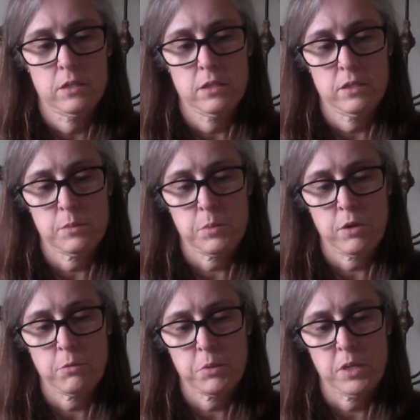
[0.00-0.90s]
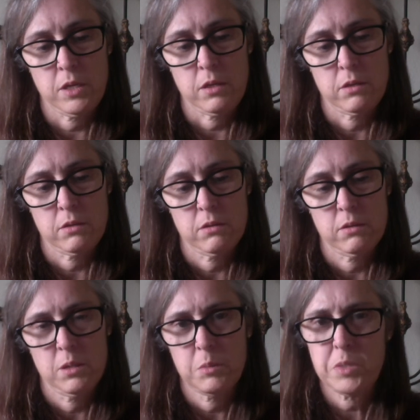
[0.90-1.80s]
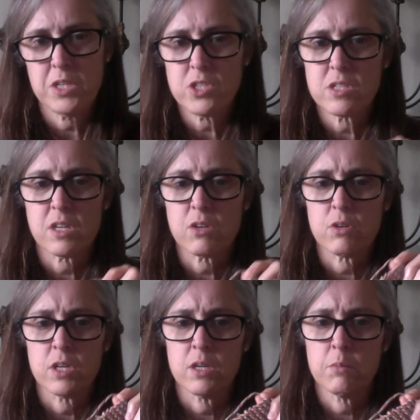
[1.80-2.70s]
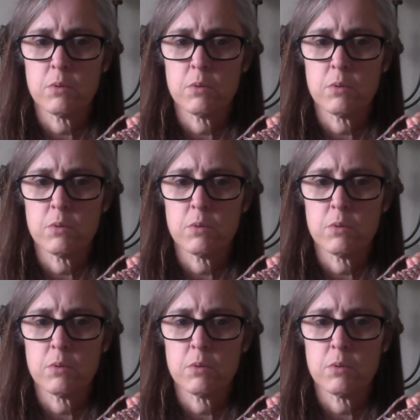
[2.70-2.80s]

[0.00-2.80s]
is probably peaches and cream,